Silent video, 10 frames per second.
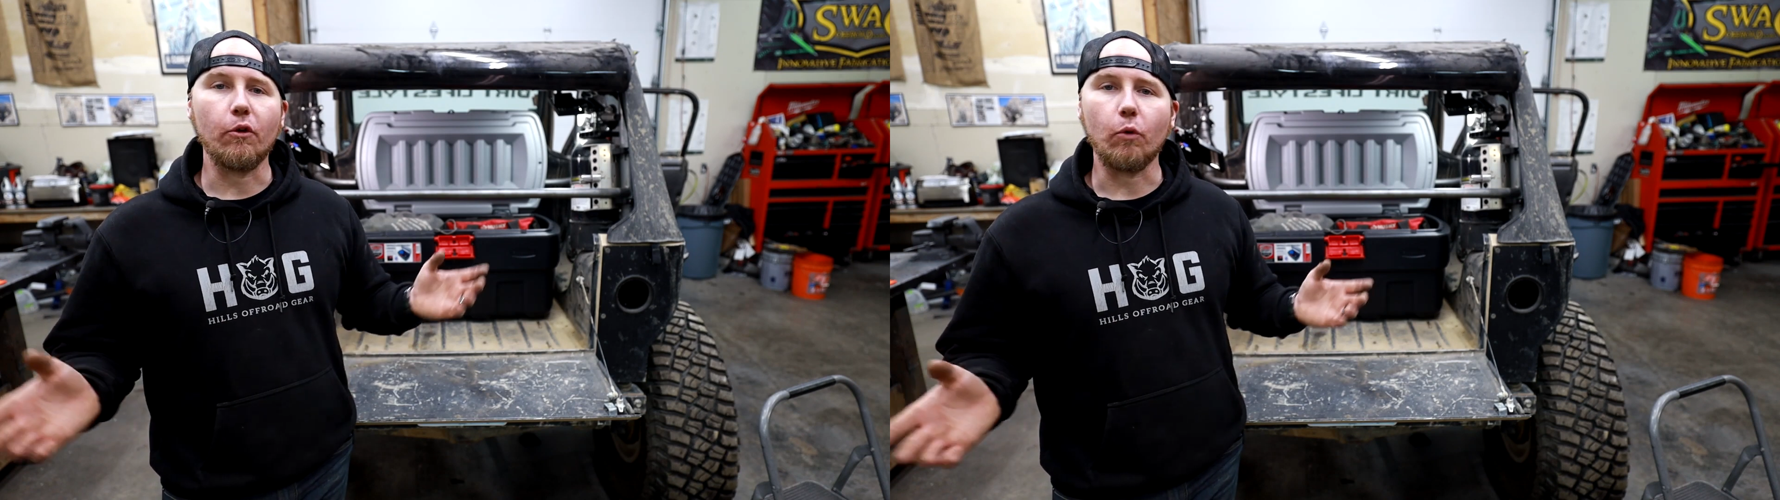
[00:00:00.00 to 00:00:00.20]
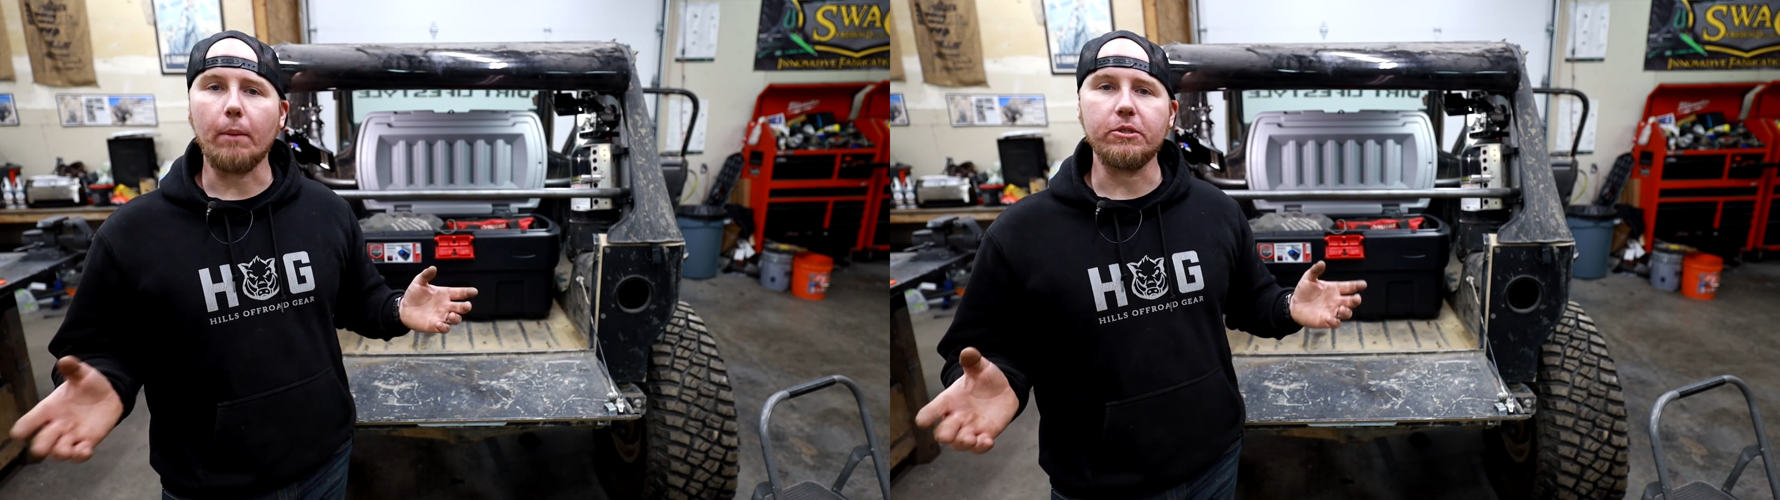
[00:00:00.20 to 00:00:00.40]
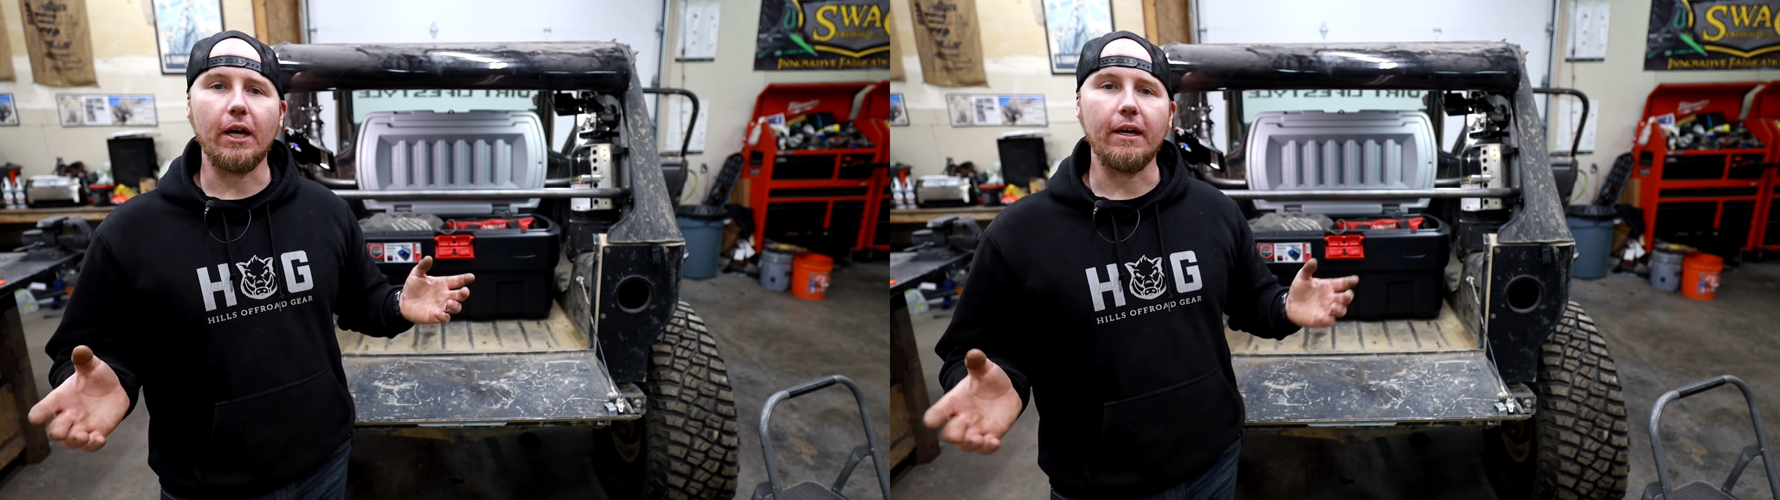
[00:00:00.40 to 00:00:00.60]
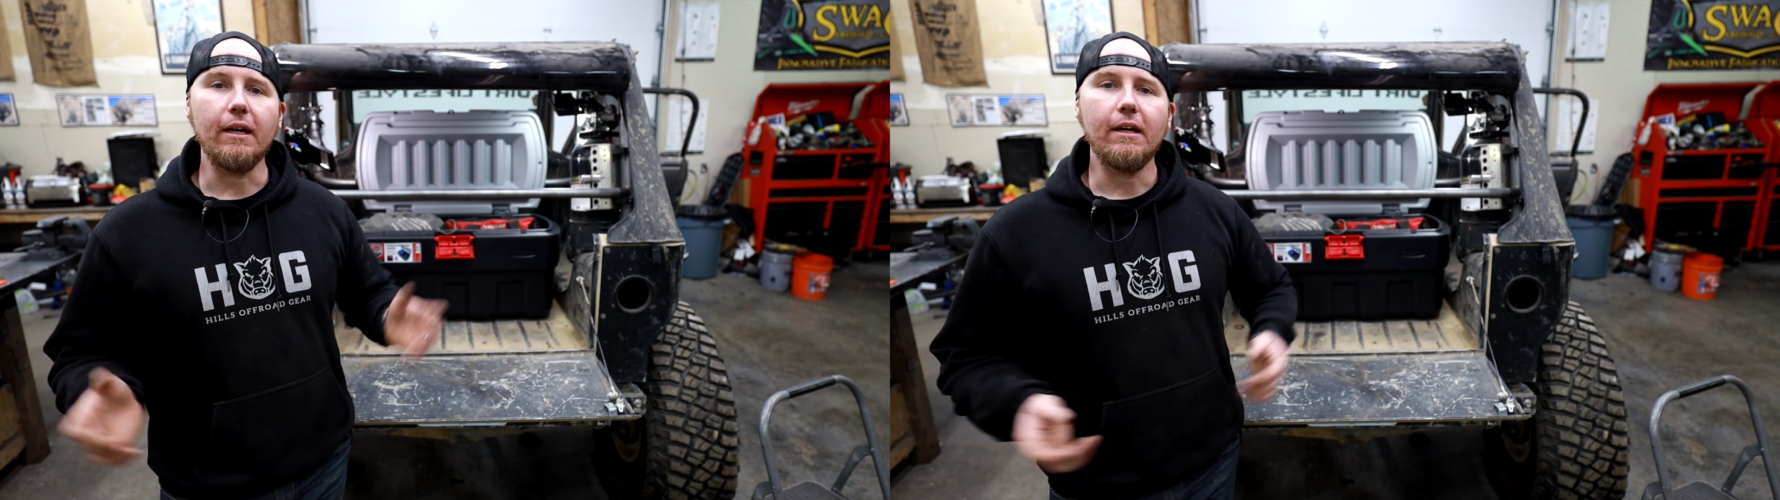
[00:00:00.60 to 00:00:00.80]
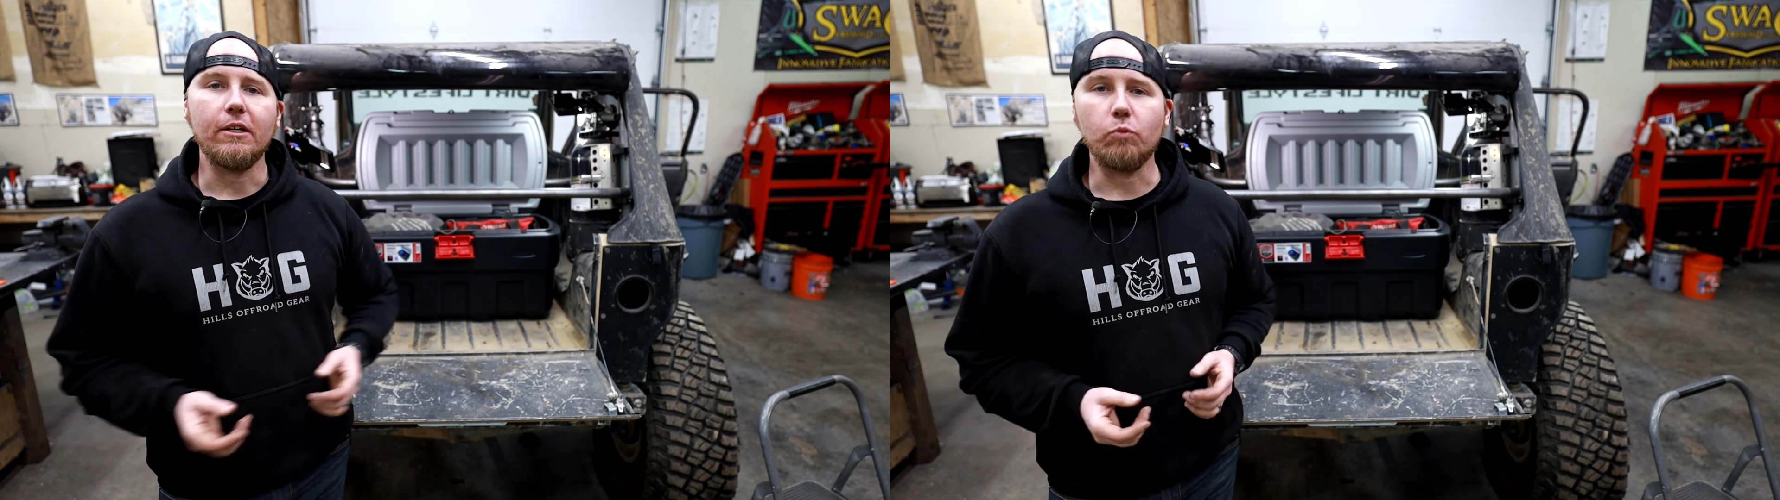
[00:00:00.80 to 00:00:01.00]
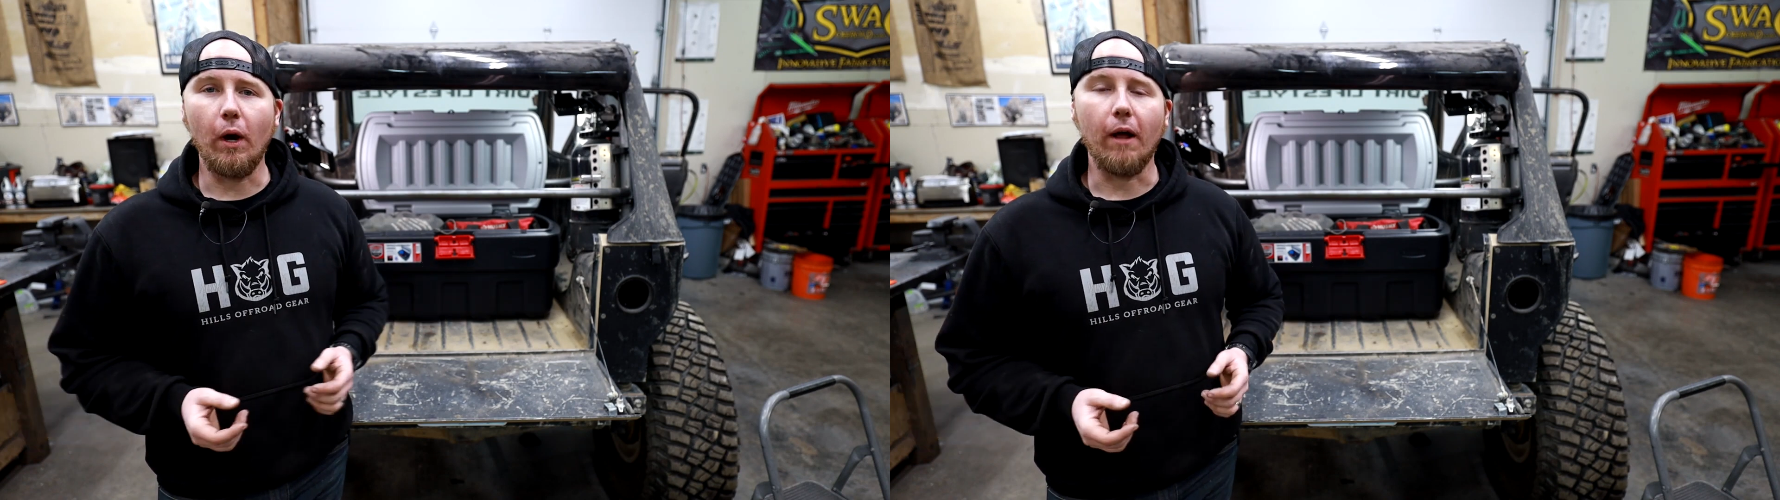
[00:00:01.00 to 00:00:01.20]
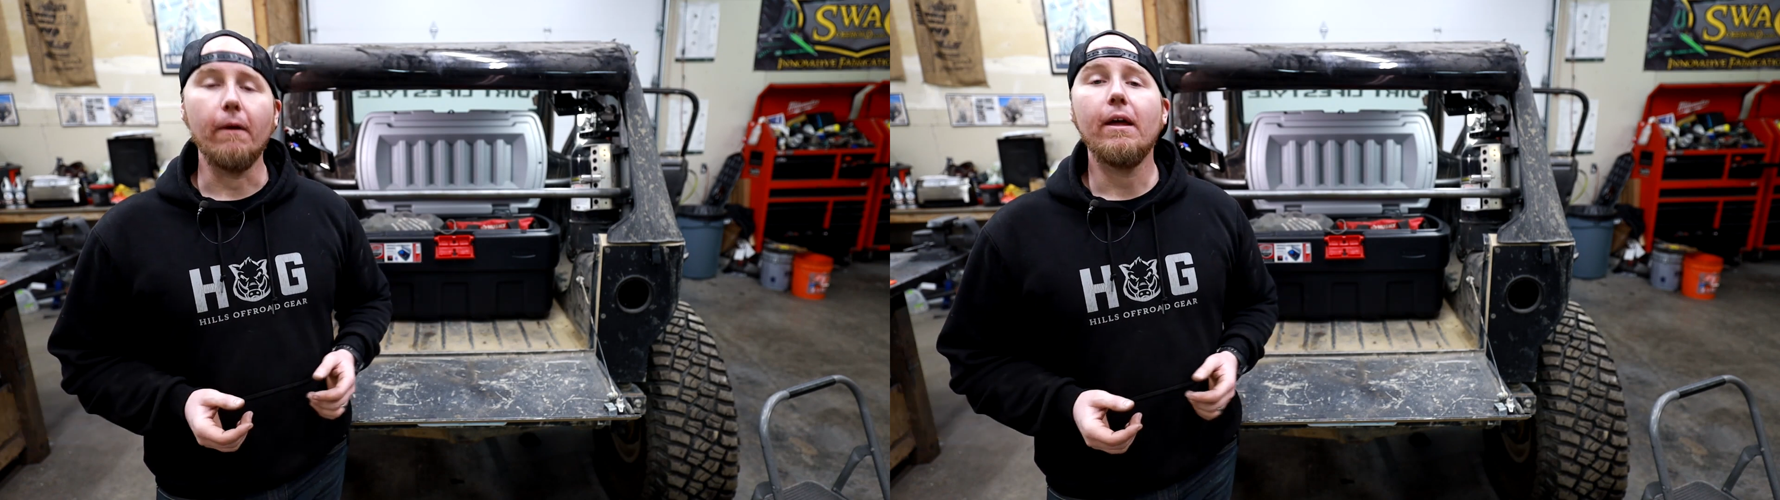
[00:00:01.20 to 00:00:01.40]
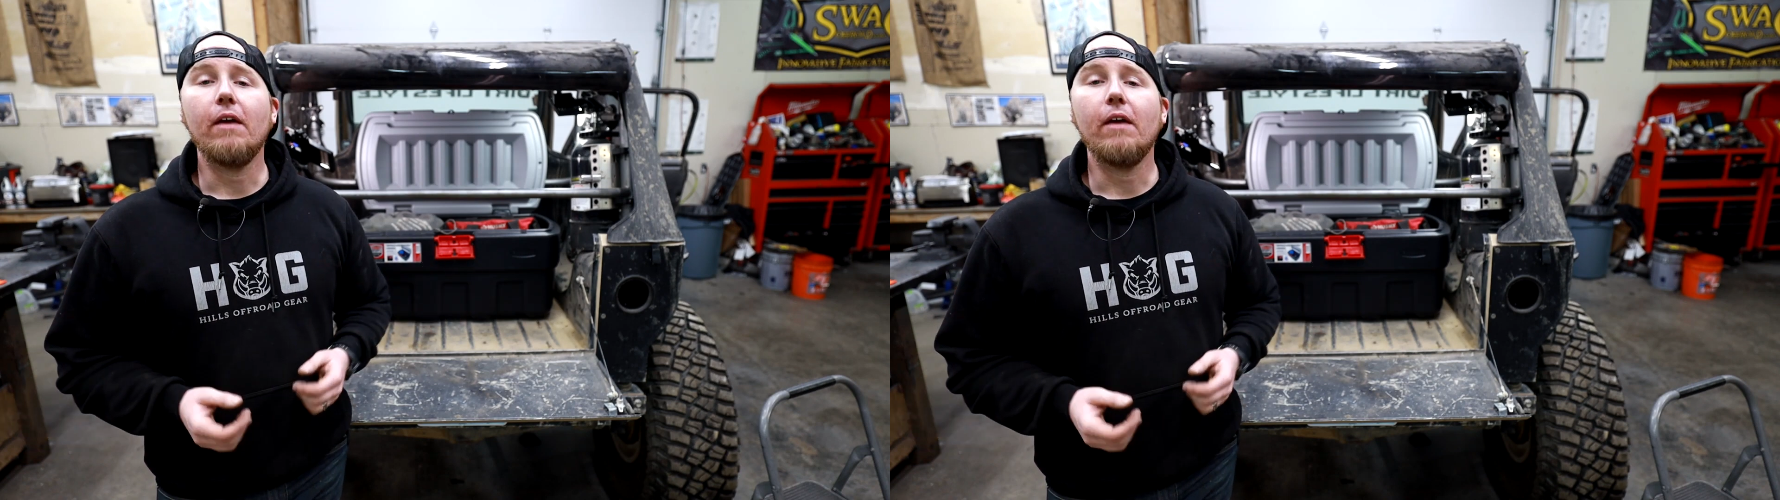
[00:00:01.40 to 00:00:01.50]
you to their website as well.